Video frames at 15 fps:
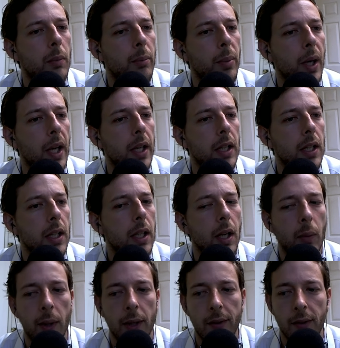But yeah,
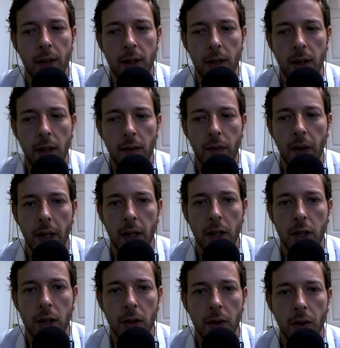white's got the
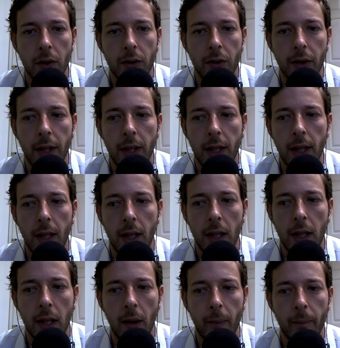advantage, it looks like.